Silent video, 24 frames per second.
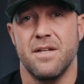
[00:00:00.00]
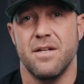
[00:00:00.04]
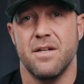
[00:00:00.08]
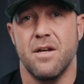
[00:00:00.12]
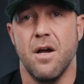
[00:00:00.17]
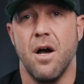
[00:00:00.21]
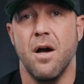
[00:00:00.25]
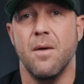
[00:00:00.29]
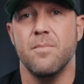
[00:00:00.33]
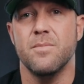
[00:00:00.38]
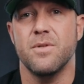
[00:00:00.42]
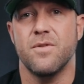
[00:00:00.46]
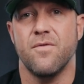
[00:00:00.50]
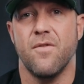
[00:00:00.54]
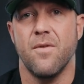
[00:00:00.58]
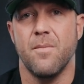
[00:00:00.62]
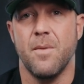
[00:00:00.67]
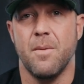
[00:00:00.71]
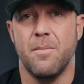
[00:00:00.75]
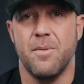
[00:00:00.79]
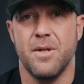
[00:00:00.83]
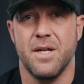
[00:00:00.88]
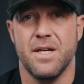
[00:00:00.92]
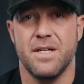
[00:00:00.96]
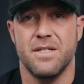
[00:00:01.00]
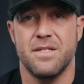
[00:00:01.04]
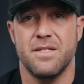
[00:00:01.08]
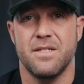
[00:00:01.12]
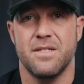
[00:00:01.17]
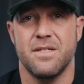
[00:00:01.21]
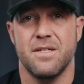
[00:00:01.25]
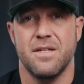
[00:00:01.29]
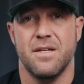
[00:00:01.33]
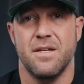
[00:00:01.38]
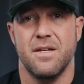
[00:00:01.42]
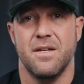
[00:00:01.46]
comes from a
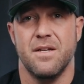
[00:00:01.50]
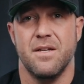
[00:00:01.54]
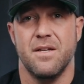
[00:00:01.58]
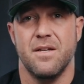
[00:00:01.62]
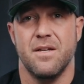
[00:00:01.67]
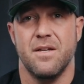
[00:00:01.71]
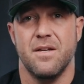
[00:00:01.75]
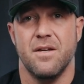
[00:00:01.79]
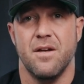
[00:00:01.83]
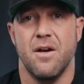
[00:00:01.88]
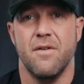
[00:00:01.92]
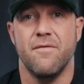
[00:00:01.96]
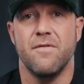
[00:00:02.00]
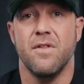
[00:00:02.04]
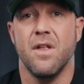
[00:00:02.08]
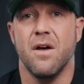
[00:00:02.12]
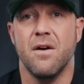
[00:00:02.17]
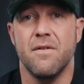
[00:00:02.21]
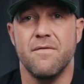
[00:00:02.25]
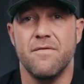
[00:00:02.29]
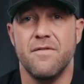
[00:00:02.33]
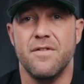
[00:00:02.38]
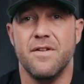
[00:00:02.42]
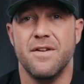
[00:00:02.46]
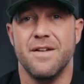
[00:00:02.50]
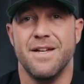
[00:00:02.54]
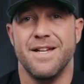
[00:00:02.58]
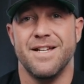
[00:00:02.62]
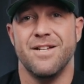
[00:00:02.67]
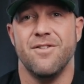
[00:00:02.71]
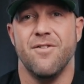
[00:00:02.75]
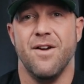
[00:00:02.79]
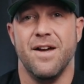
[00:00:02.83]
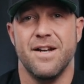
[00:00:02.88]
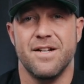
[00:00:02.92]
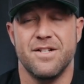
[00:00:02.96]
place of love
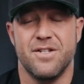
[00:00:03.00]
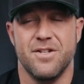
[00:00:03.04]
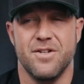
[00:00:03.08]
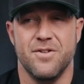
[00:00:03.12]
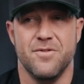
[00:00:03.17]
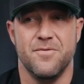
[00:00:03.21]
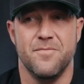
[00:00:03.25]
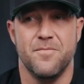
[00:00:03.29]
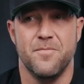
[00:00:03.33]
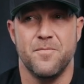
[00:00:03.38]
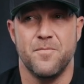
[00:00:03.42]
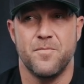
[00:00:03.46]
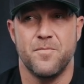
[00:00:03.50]
and gratitude.